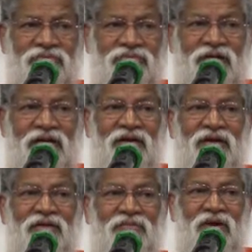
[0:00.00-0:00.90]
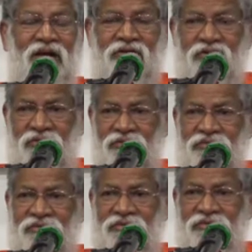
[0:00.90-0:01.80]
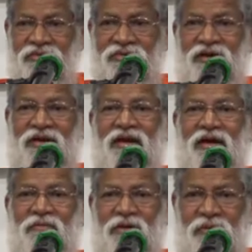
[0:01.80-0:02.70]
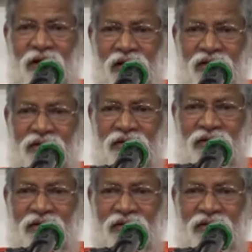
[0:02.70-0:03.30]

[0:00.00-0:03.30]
then a molecule, then an amoeba,